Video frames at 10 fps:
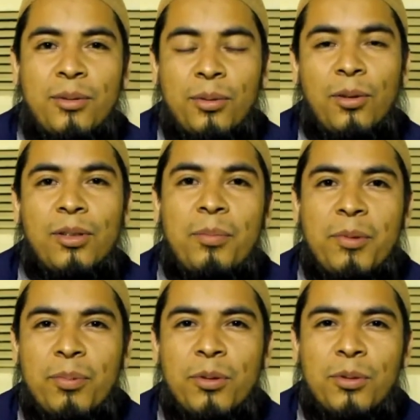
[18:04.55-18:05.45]
to all the
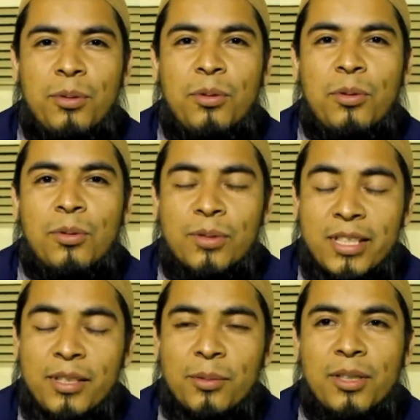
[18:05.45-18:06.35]
people to
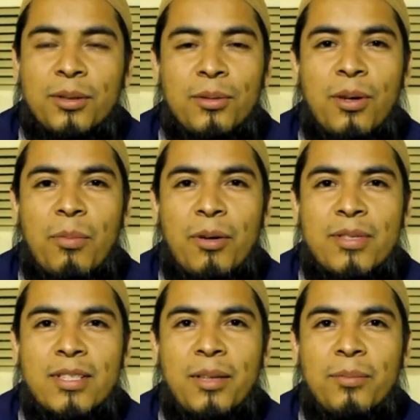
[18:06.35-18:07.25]
really want to know about
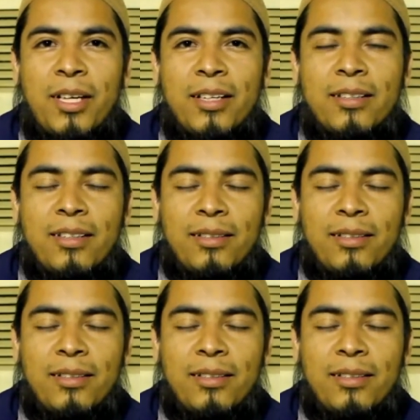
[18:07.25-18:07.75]
Islam, like,